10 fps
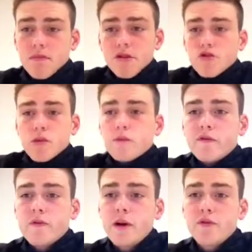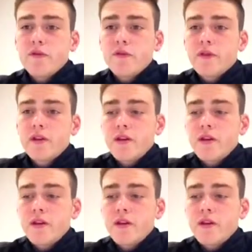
enjoyable for both.